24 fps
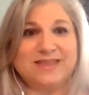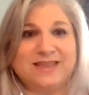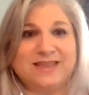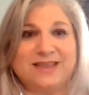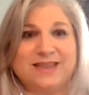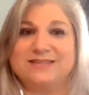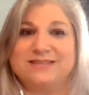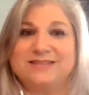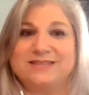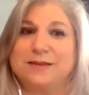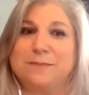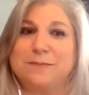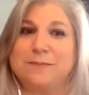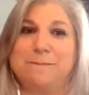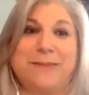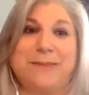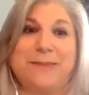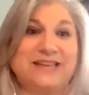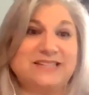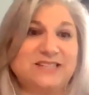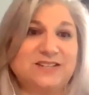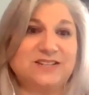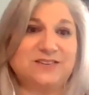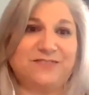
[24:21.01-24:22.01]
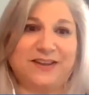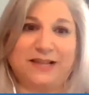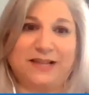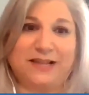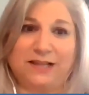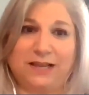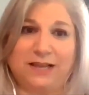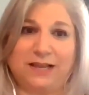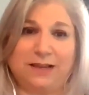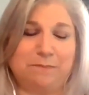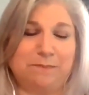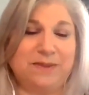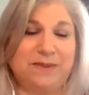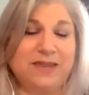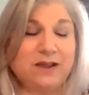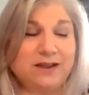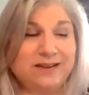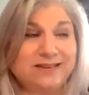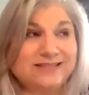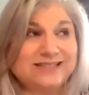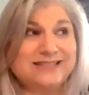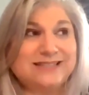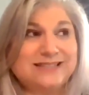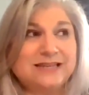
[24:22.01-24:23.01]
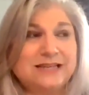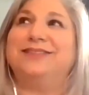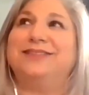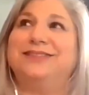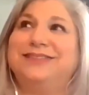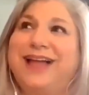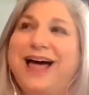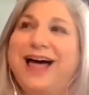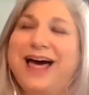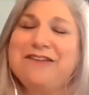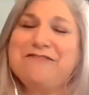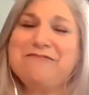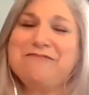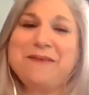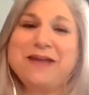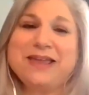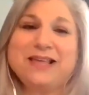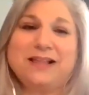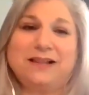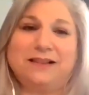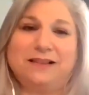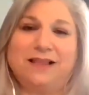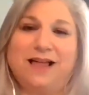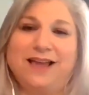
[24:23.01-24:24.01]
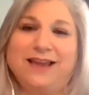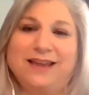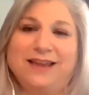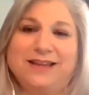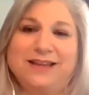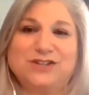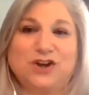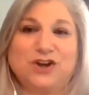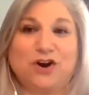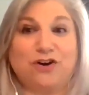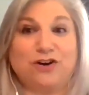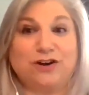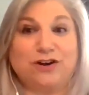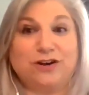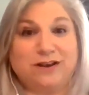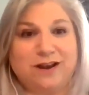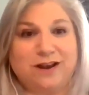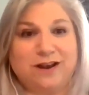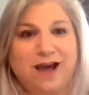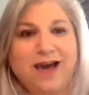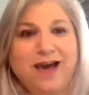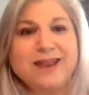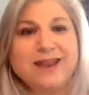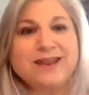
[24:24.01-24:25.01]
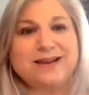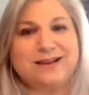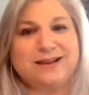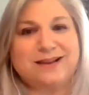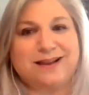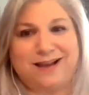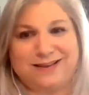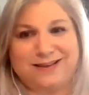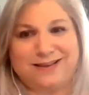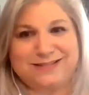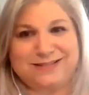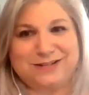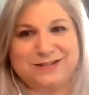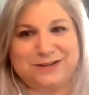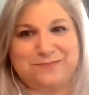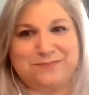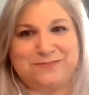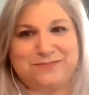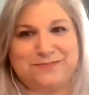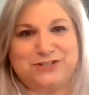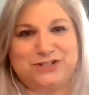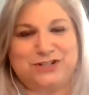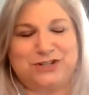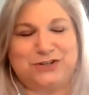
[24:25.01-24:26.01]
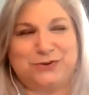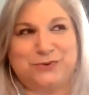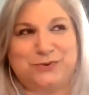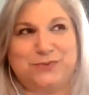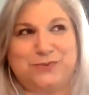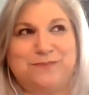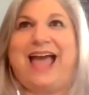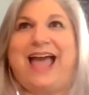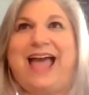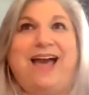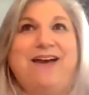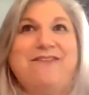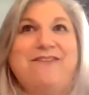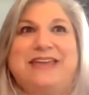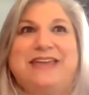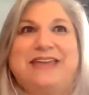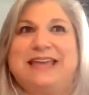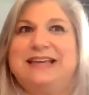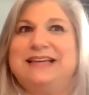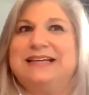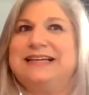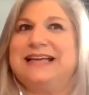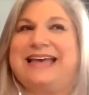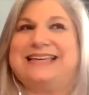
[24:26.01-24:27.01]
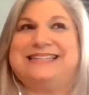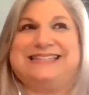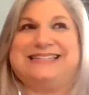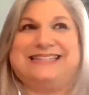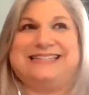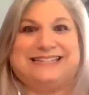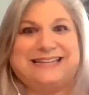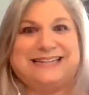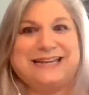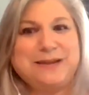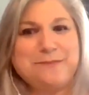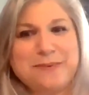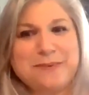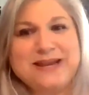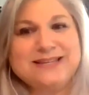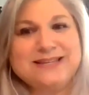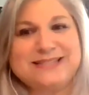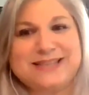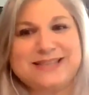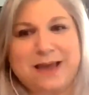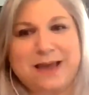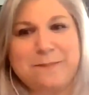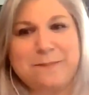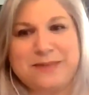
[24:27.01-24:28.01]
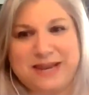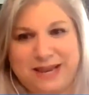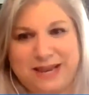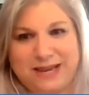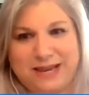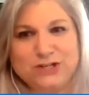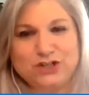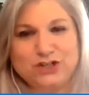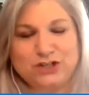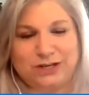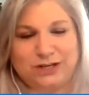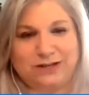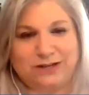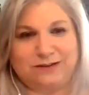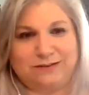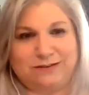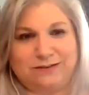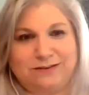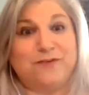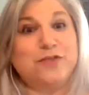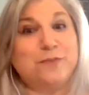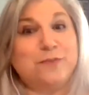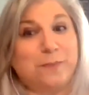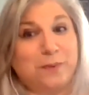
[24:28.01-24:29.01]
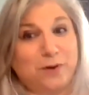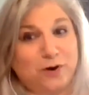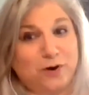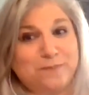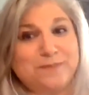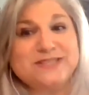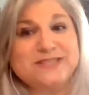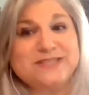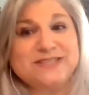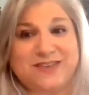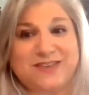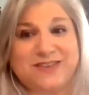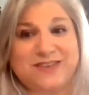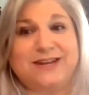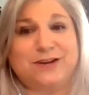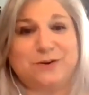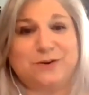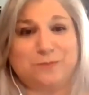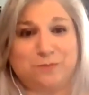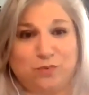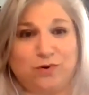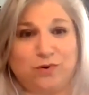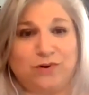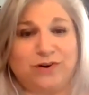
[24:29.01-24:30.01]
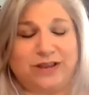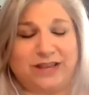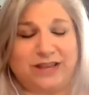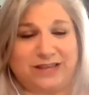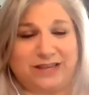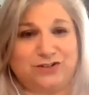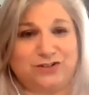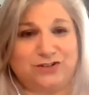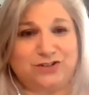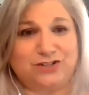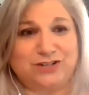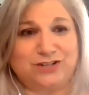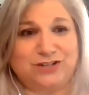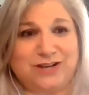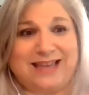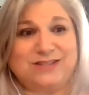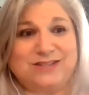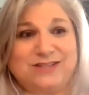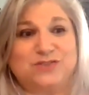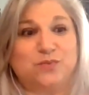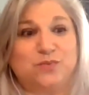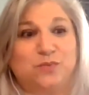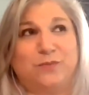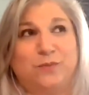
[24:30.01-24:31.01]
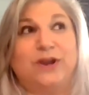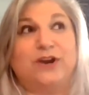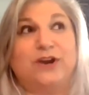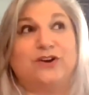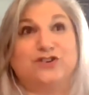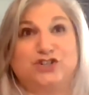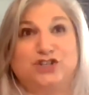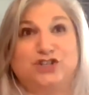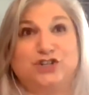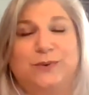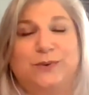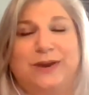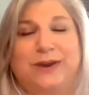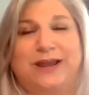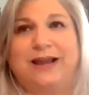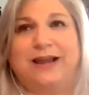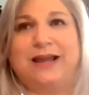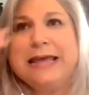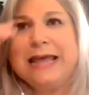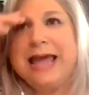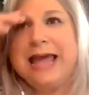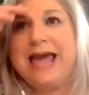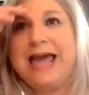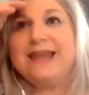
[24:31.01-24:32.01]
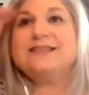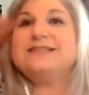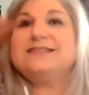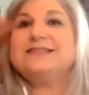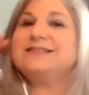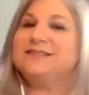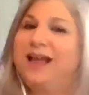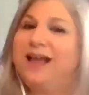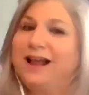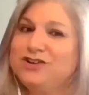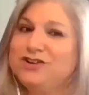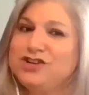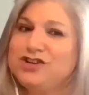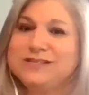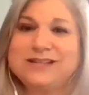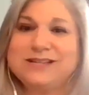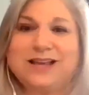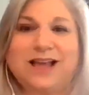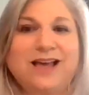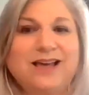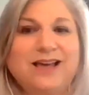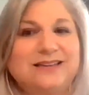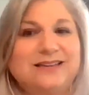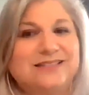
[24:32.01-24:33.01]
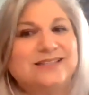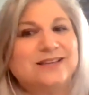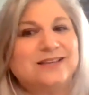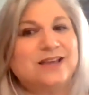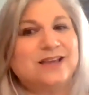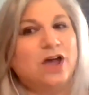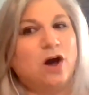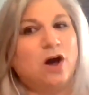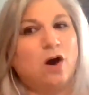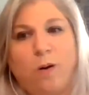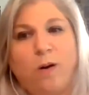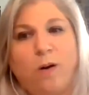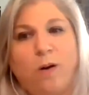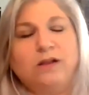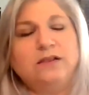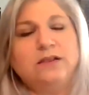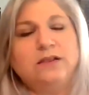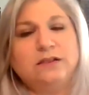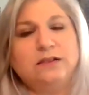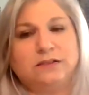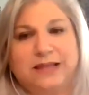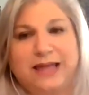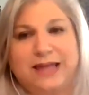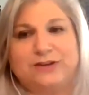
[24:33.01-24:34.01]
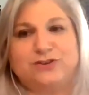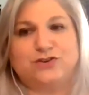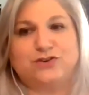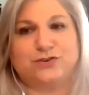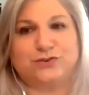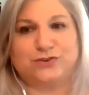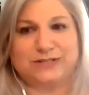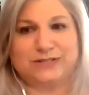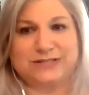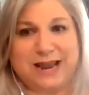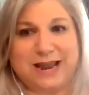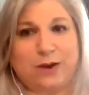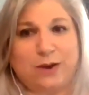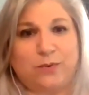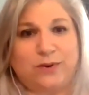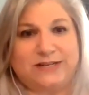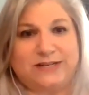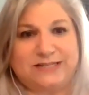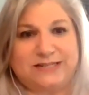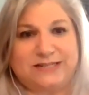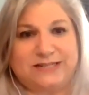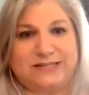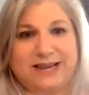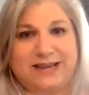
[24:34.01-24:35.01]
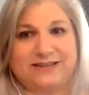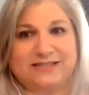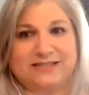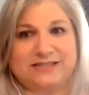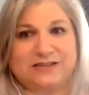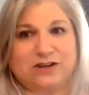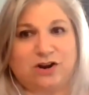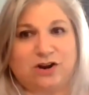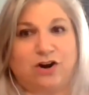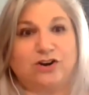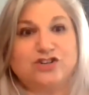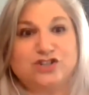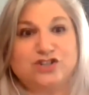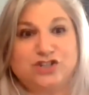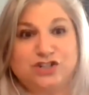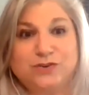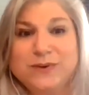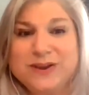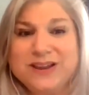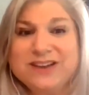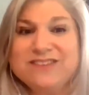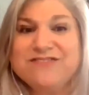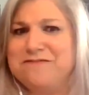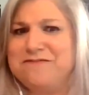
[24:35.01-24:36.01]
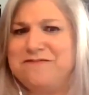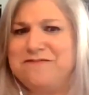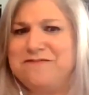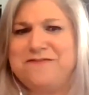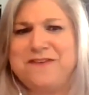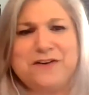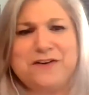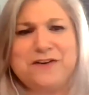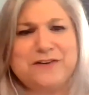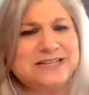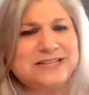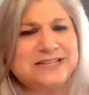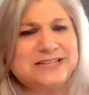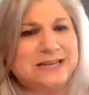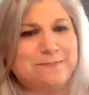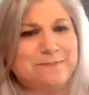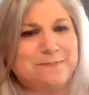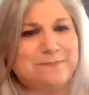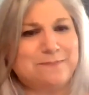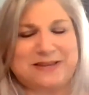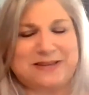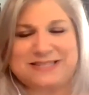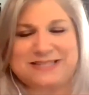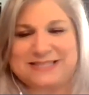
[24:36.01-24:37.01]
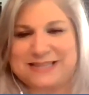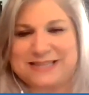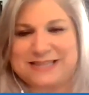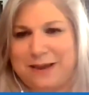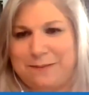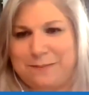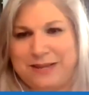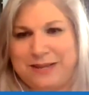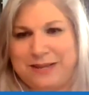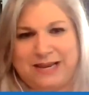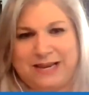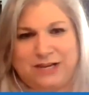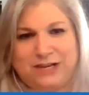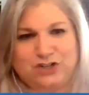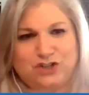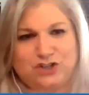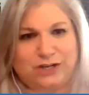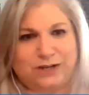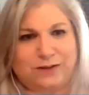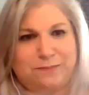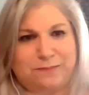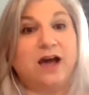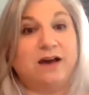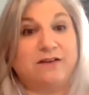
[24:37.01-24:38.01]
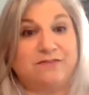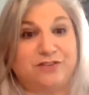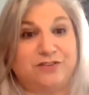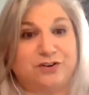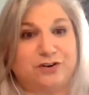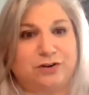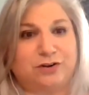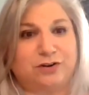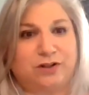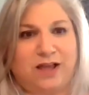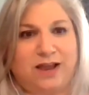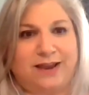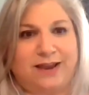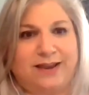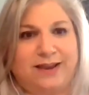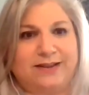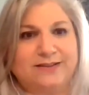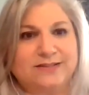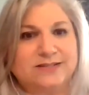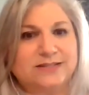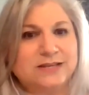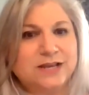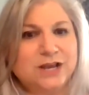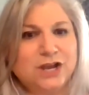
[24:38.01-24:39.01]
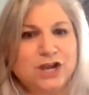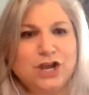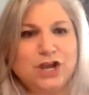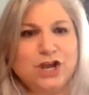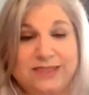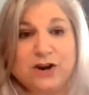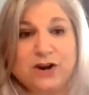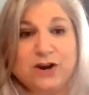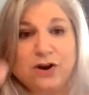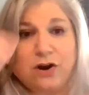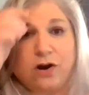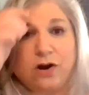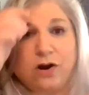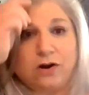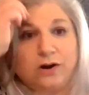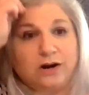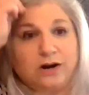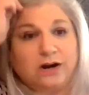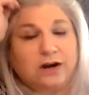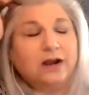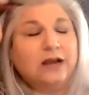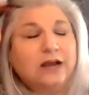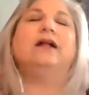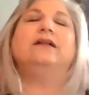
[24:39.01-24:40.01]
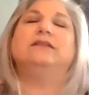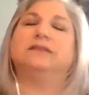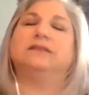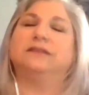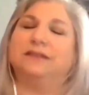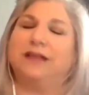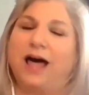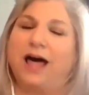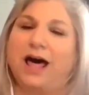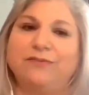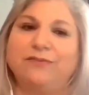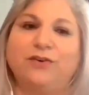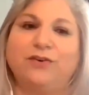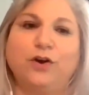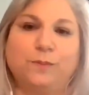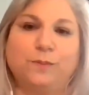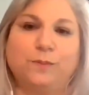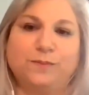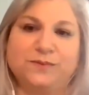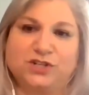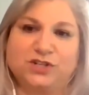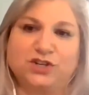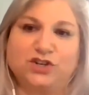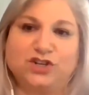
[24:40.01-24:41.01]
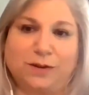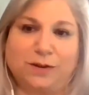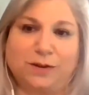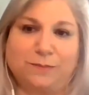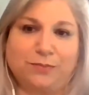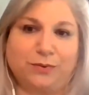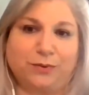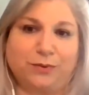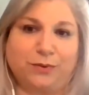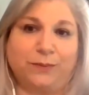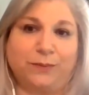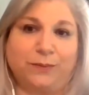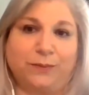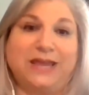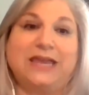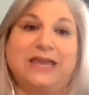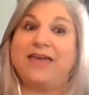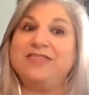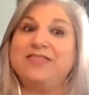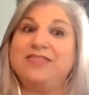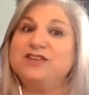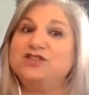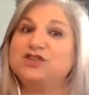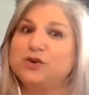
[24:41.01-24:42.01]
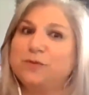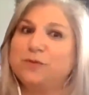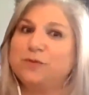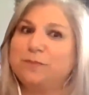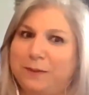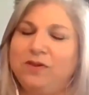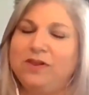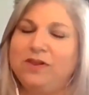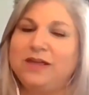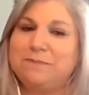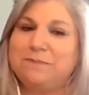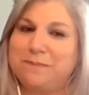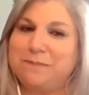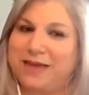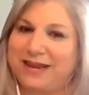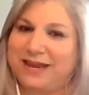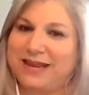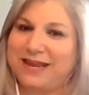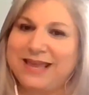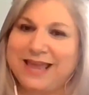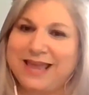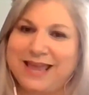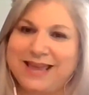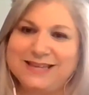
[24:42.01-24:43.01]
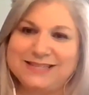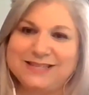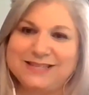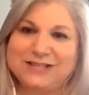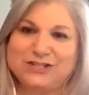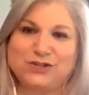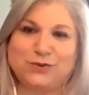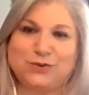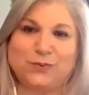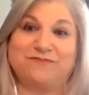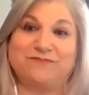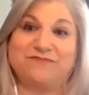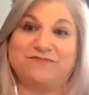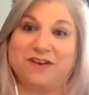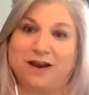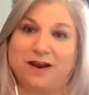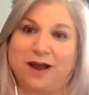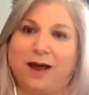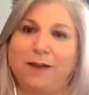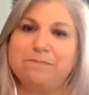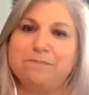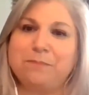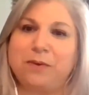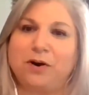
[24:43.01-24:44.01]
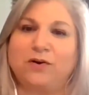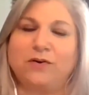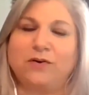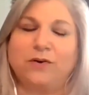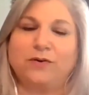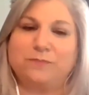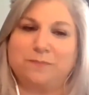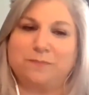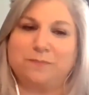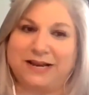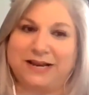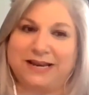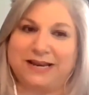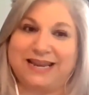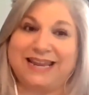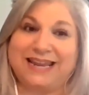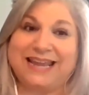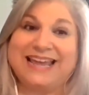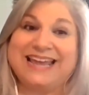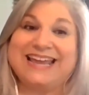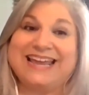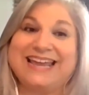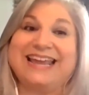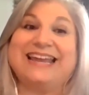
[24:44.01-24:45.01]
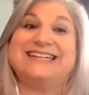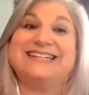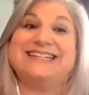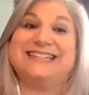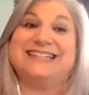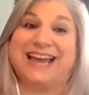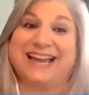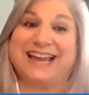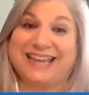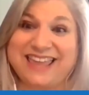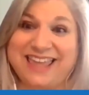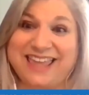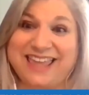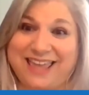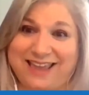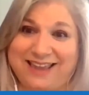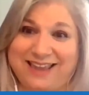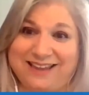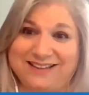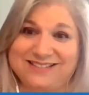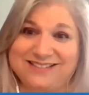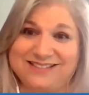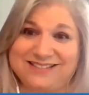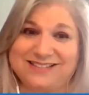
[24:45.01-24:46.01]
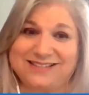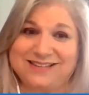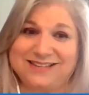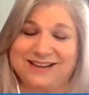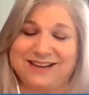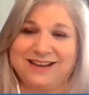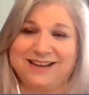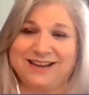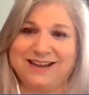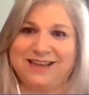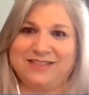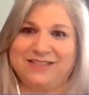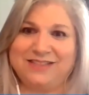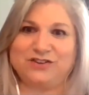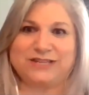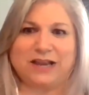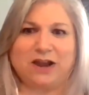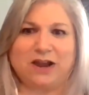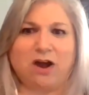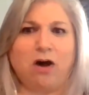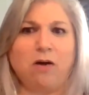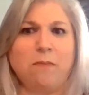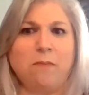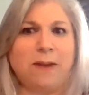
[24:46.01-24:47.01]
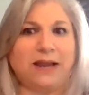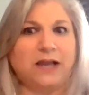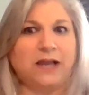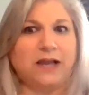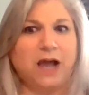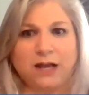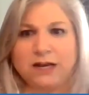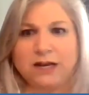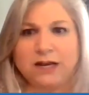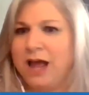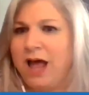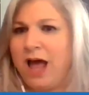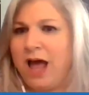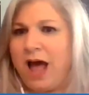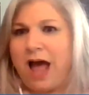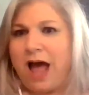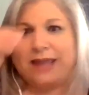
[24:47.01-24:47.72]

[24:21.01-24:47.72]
It's the best feeling because a lot of my clients are not accustomed to having as deep an examination for the purpose of getting a mortgage as we are doing. And it's not just us. All lenders nowadays are doing a very deep examination of their clients. There are a lot of hoops to jump through. And these are people in many cases who have not borrowed money in decades. They're saying, oh my God,